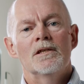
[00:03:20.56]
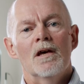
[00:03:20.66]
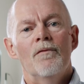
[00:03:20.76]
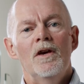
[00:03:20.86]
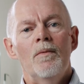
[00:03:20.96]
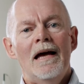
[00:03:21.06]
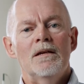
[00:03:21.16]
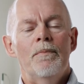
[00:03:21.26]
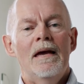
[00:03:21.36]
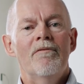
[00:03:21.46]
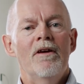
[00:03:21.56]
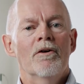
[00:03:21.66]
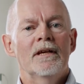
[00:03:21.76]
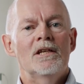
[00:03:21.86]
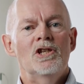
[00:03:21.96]
So if you add a
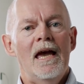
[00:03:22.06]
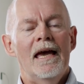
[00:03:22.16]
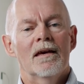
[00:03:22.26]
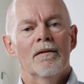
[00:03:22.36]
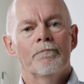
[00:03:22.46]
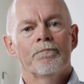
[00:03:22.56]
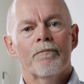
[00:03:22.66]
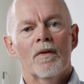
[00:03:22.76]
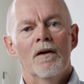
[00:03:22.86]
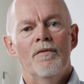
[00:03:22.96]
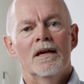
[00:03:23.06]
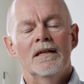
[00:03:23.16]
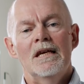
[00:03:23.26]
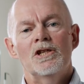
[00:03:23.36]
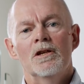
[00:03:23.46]
periodic check of the
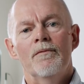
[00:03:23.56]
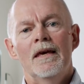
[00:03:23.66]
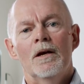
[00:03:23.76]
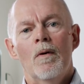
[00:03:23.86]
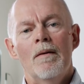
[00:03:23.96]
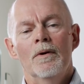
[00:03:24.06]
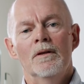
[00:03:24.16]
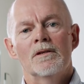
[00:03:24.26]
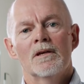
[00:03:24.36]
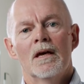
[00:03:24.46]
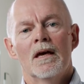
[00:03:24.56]
condition of the equipment